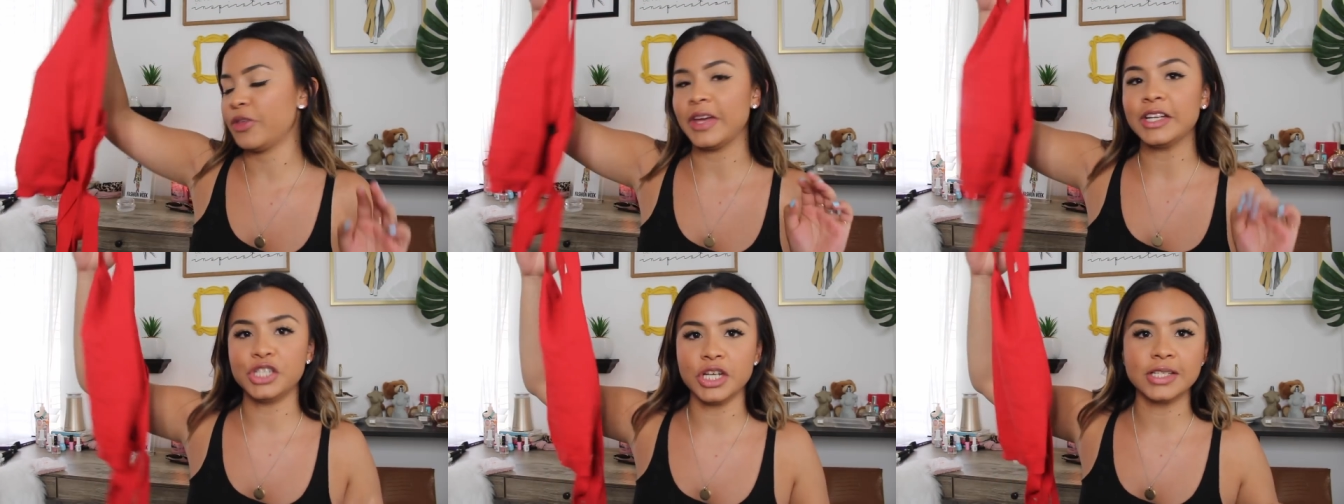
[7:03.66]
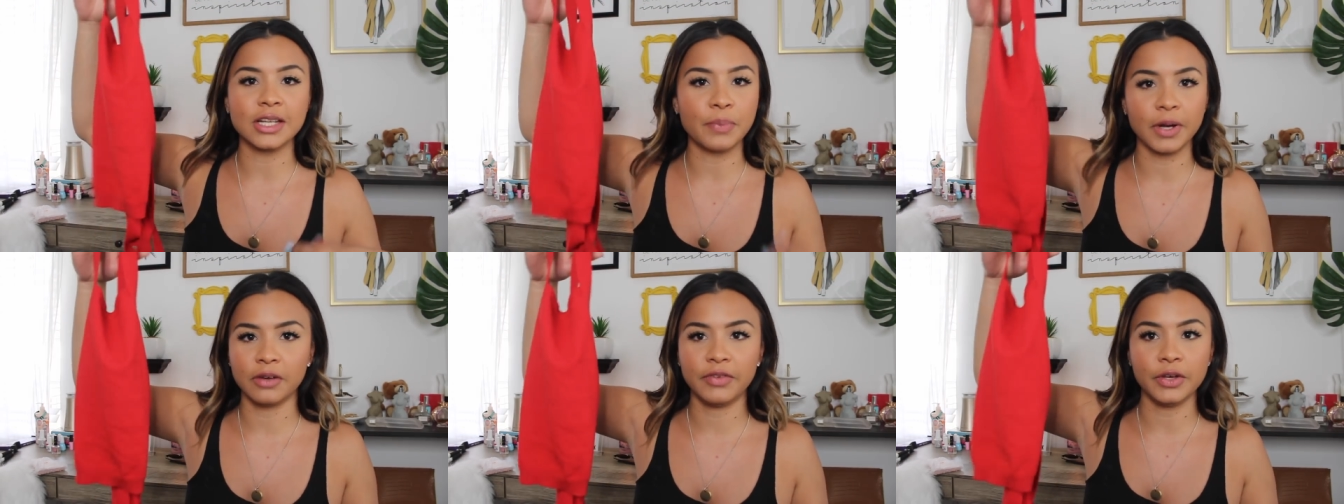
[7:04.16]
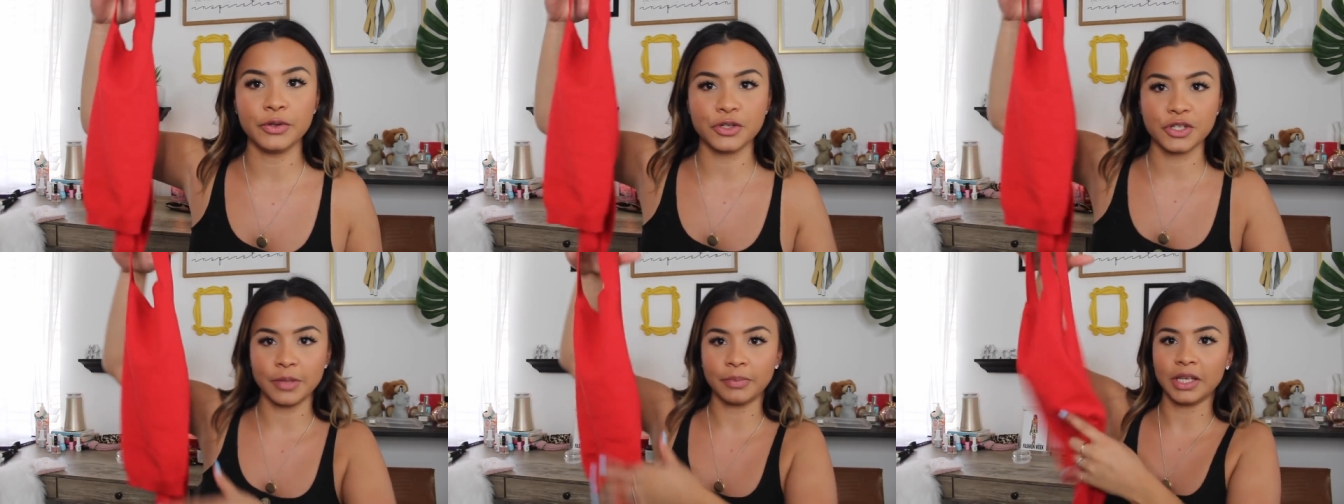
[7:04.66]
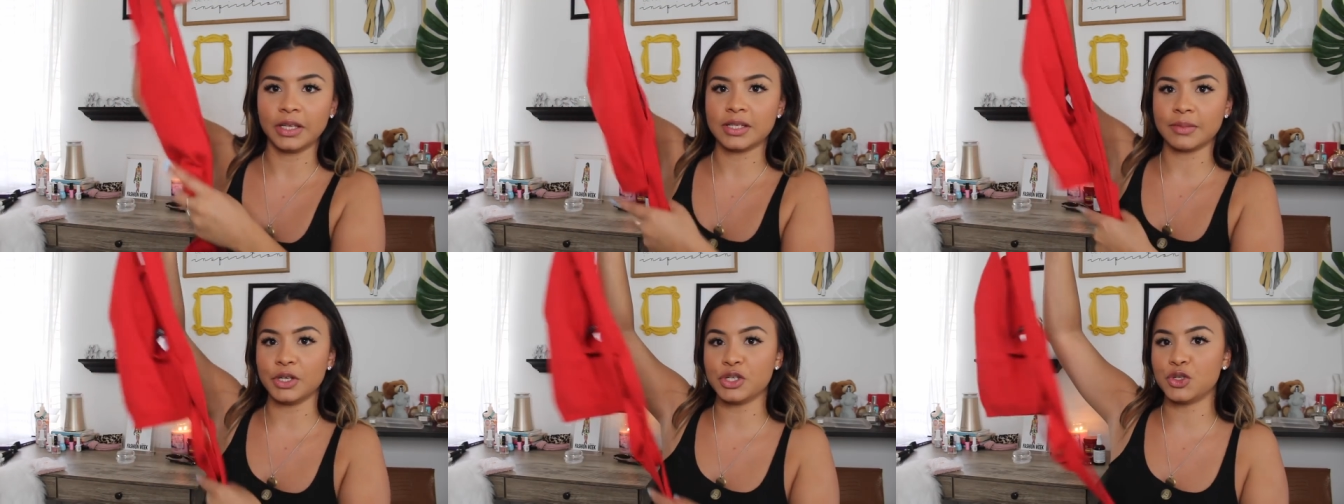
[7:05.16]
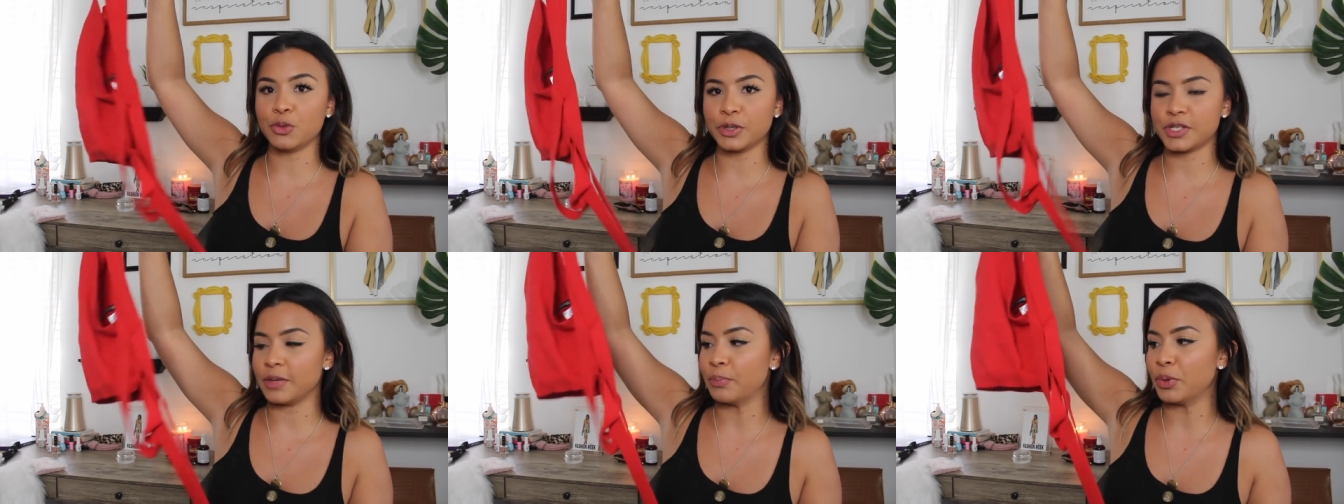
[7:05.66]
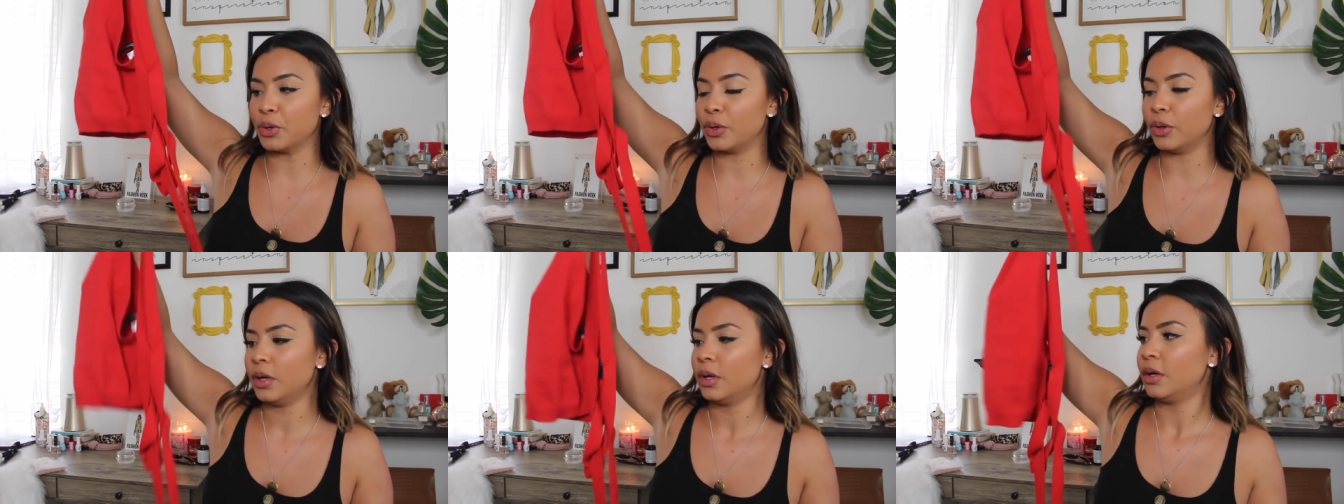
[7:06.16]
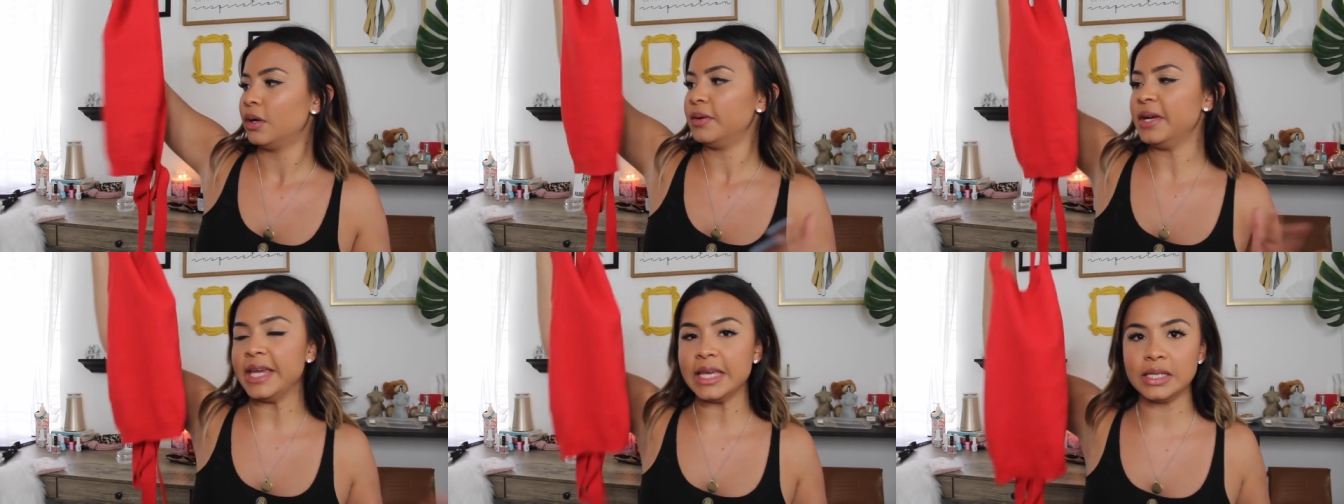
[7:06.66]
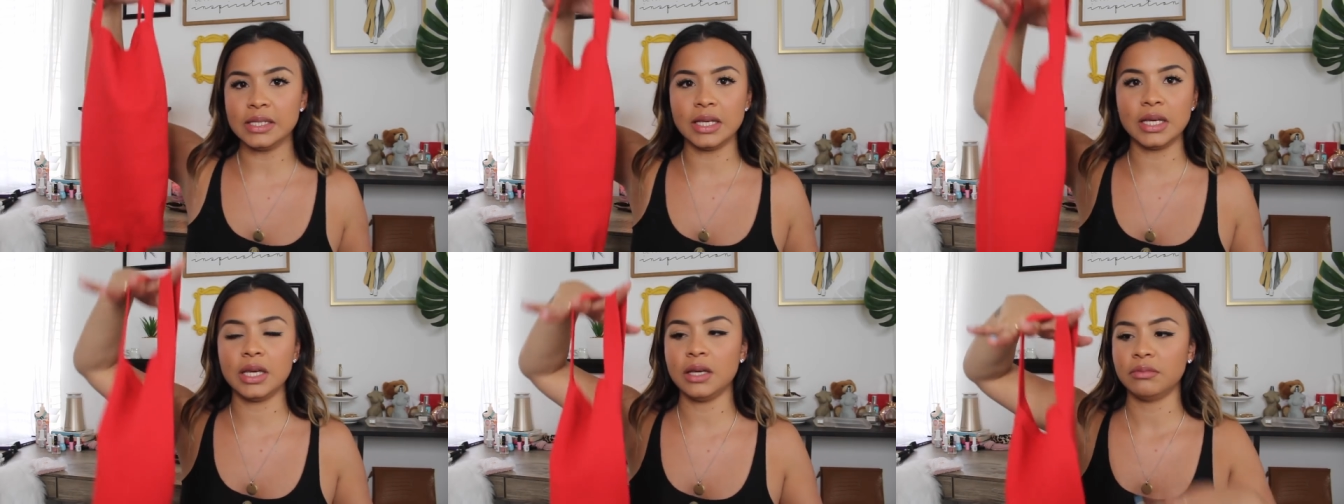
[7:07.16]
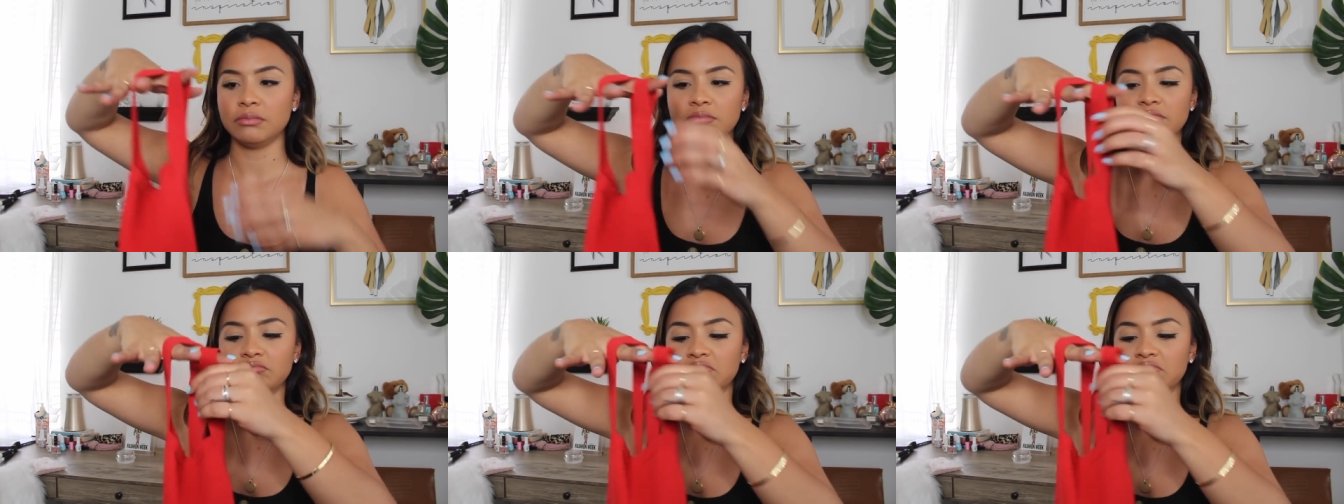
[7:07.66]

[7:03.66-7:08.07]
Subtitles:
with like jeans and a pair of heels or something. Like something super simple, easy,